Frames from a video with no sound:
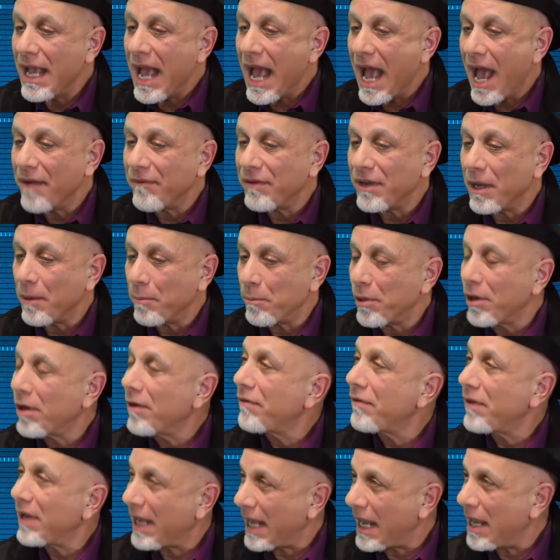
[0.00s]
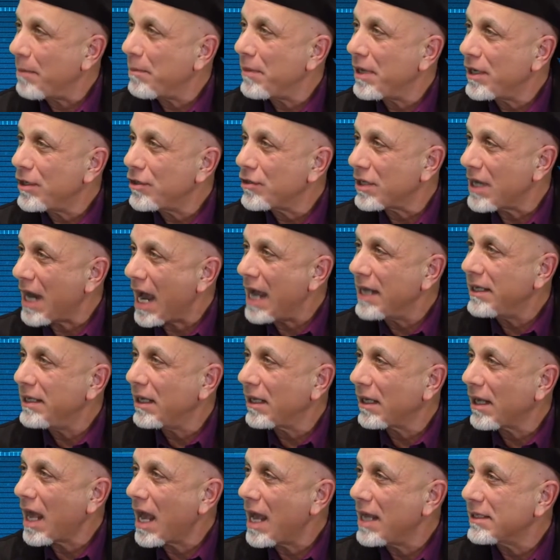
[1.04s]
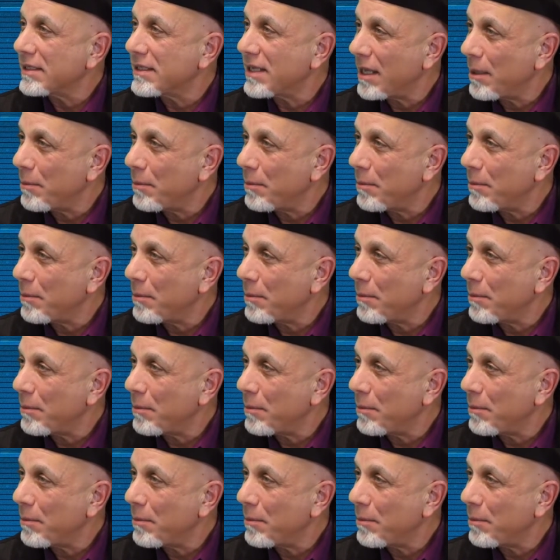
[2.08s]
having a perfect image, an idealized